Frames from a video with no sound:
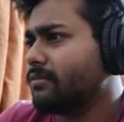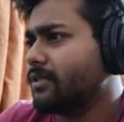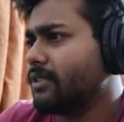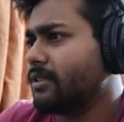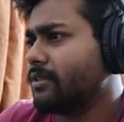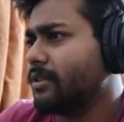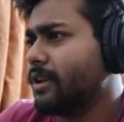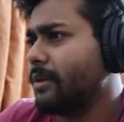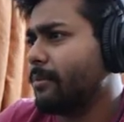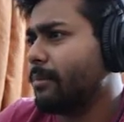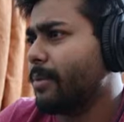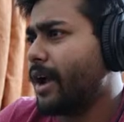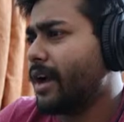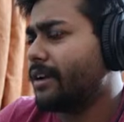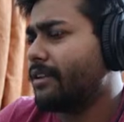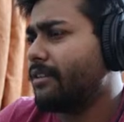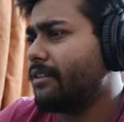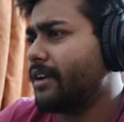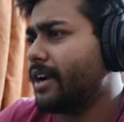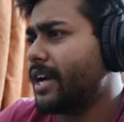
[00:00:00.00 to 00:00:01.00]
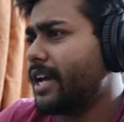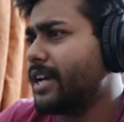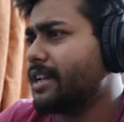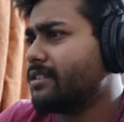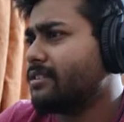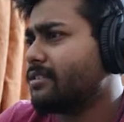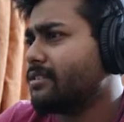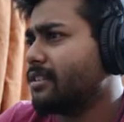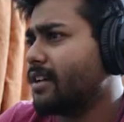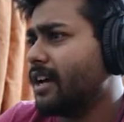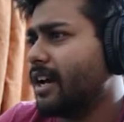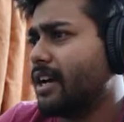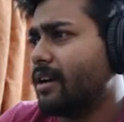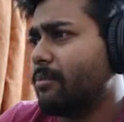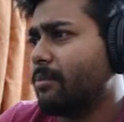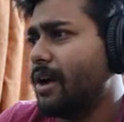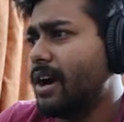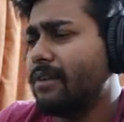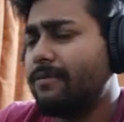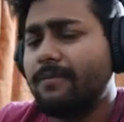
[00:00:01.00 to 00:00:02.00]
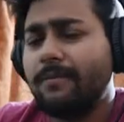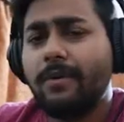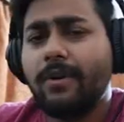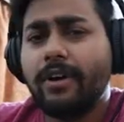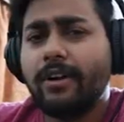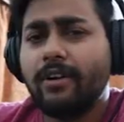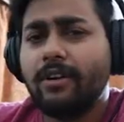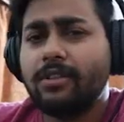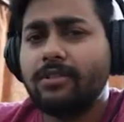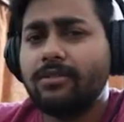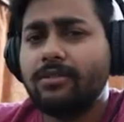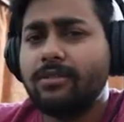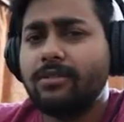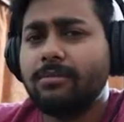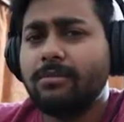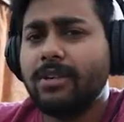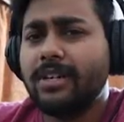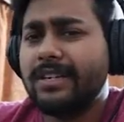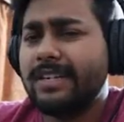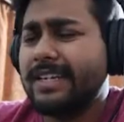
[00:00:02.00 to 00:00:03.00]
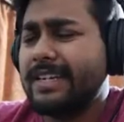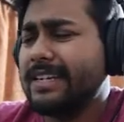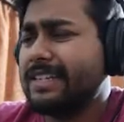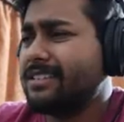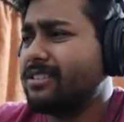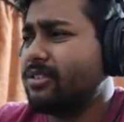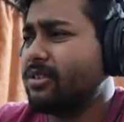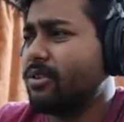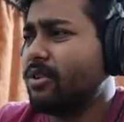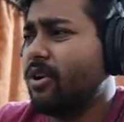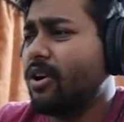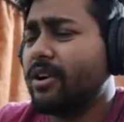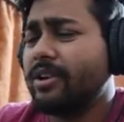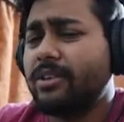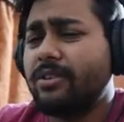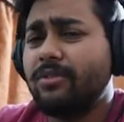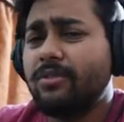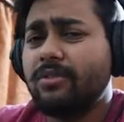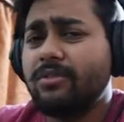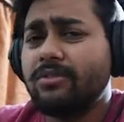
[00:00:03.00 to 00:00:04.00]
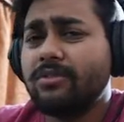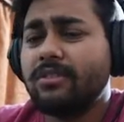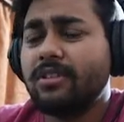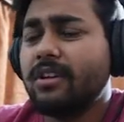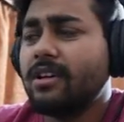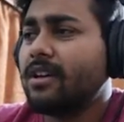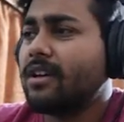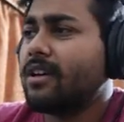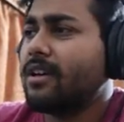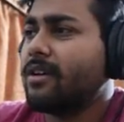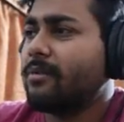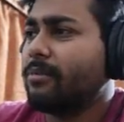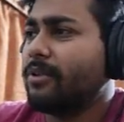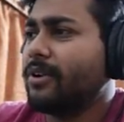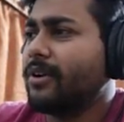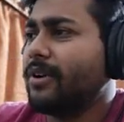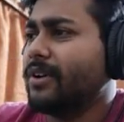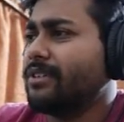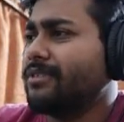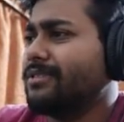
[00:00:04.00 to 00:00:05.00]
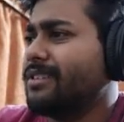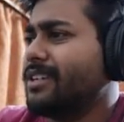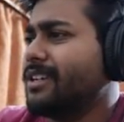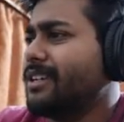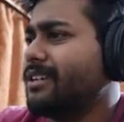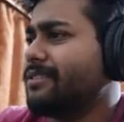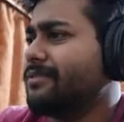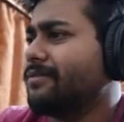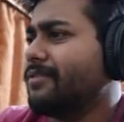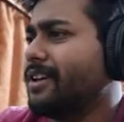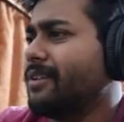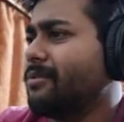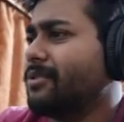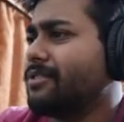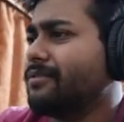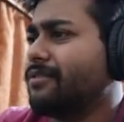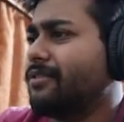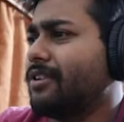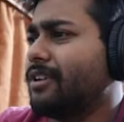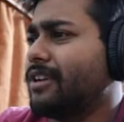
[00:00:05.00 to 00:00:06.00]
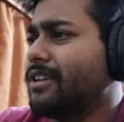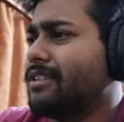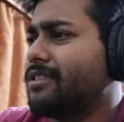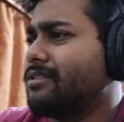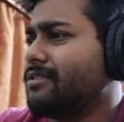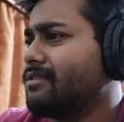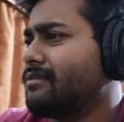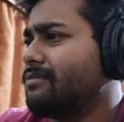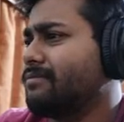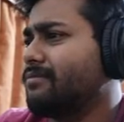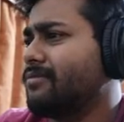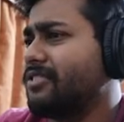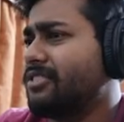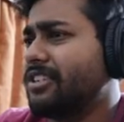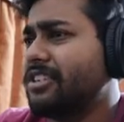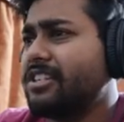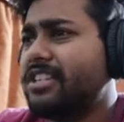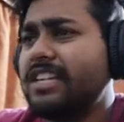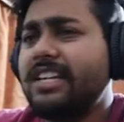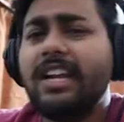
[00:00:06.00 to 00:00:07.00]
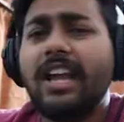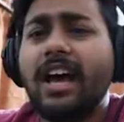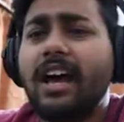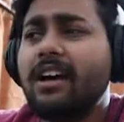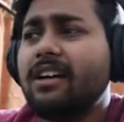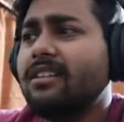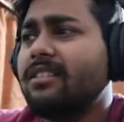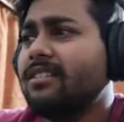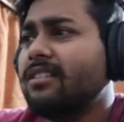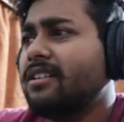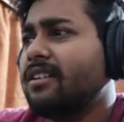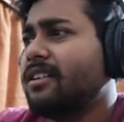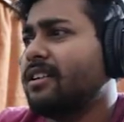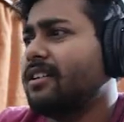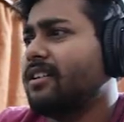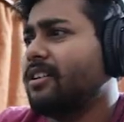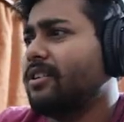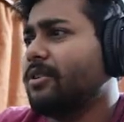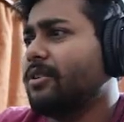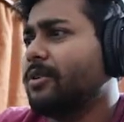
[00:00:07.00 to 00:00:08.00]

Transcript: you know, impact grenades and barbed wire also, but it's not used because he is famous for his Ratila, you